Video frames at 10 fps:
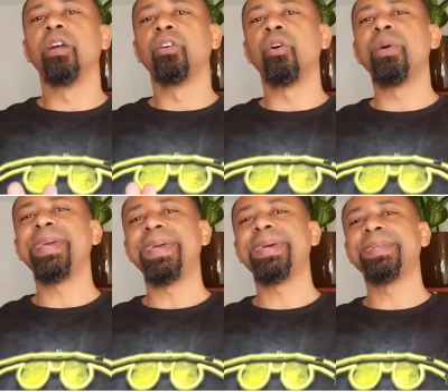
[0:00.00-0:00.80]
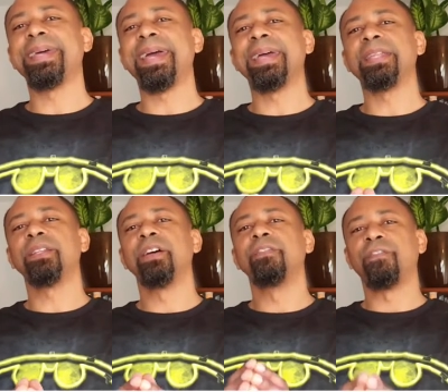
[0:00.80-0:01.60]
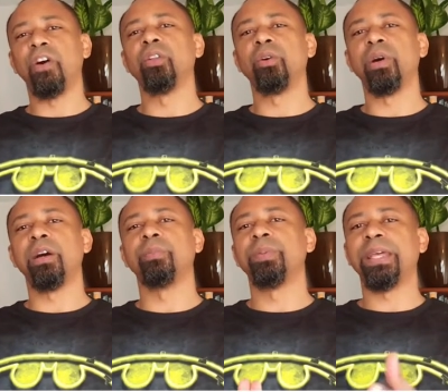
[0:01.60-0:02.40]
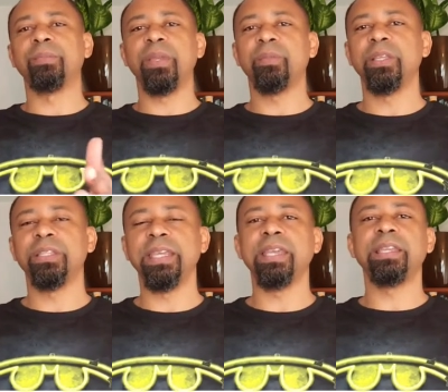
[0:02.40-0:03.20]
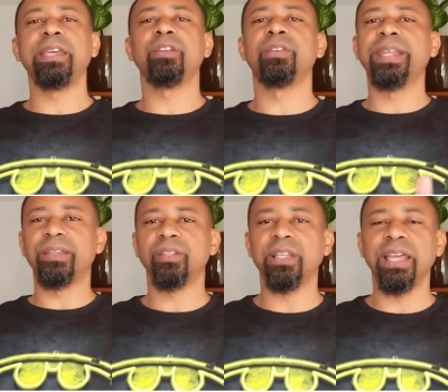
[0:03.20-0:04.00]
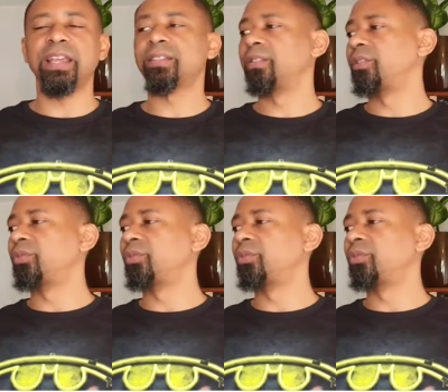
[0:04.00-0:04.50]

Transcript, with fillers: go ahead and follow up, like maybe a day later, next class,